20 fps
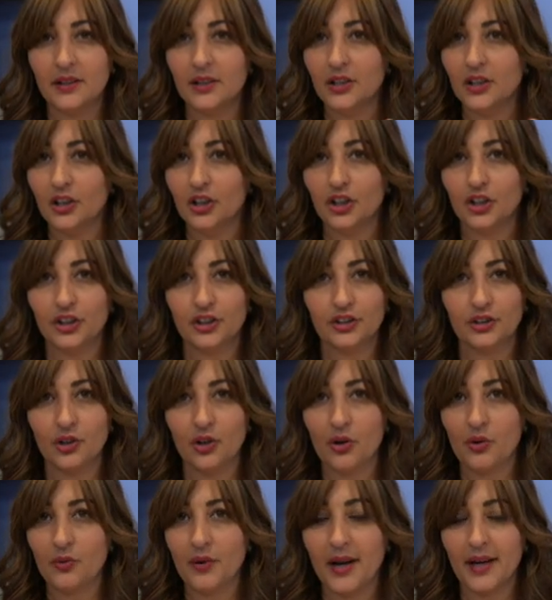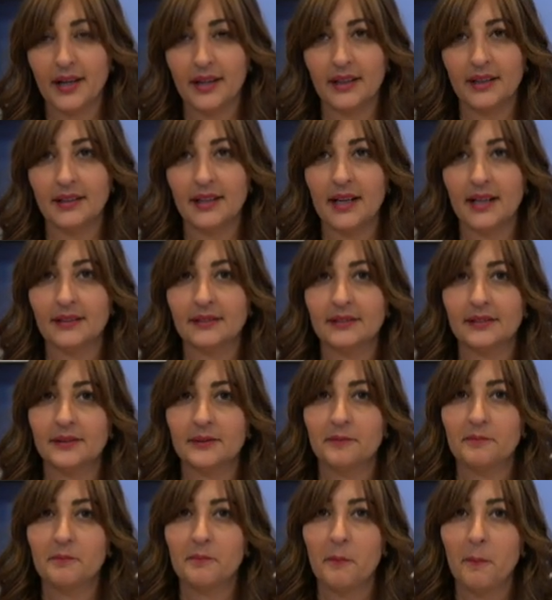learn already, that
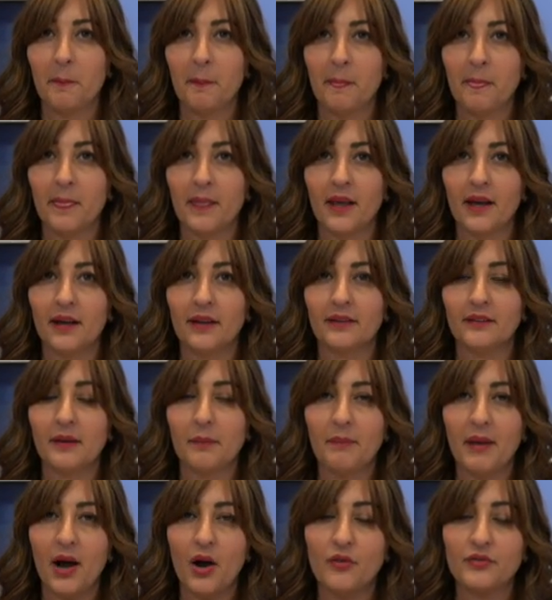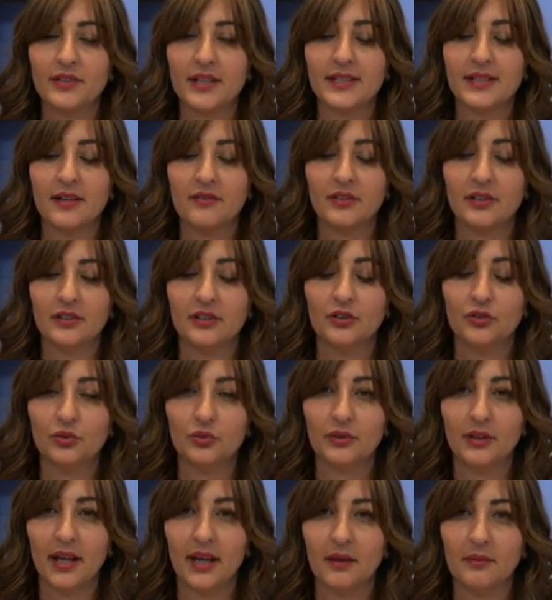the power of the
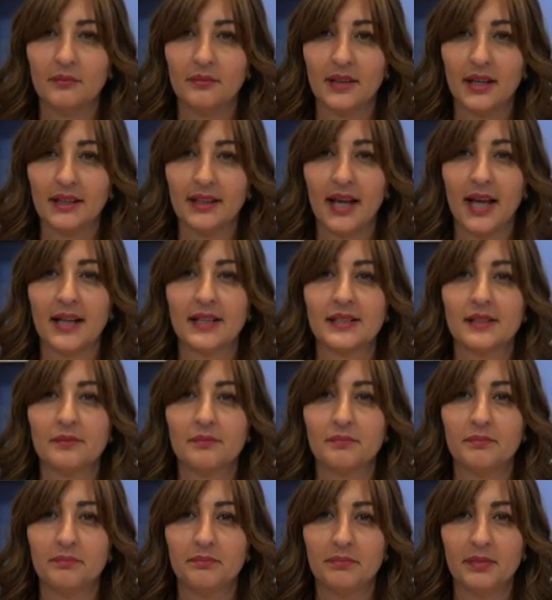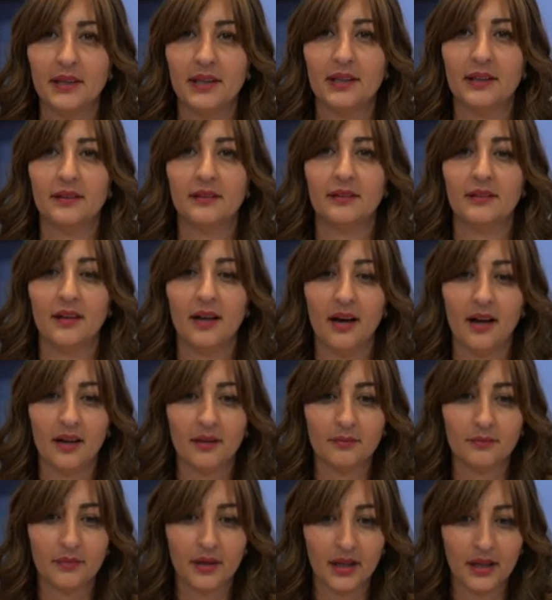72 name that has been
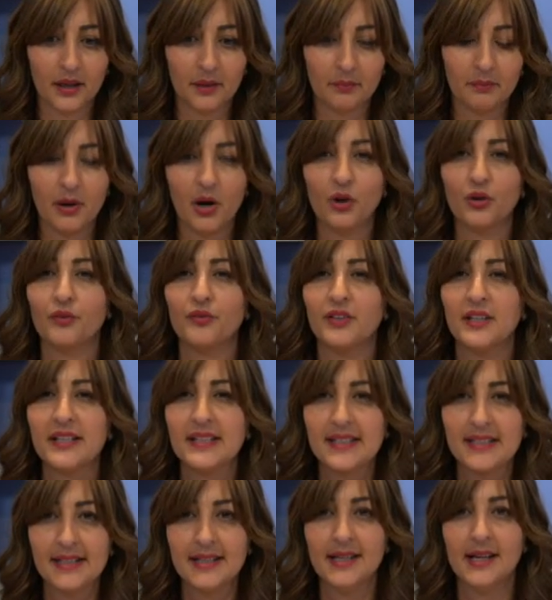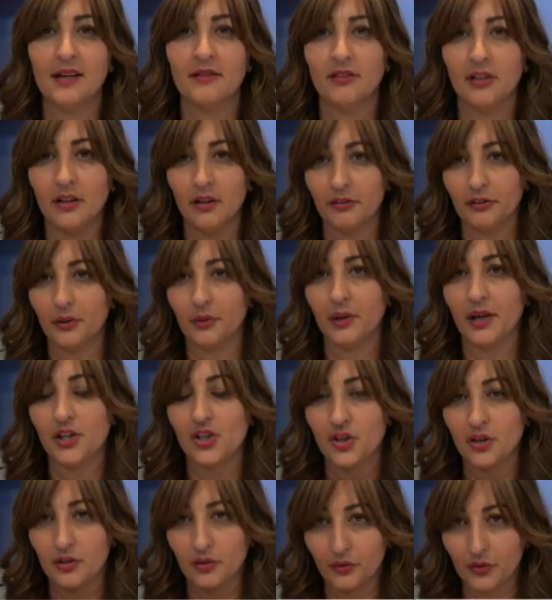a part of the seed level of
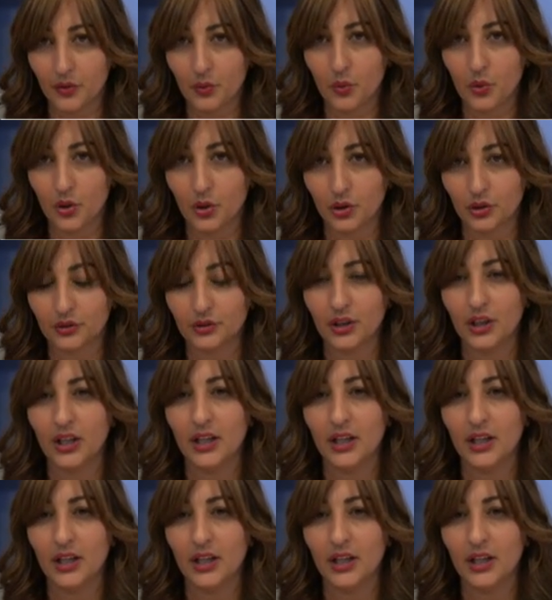creation of the world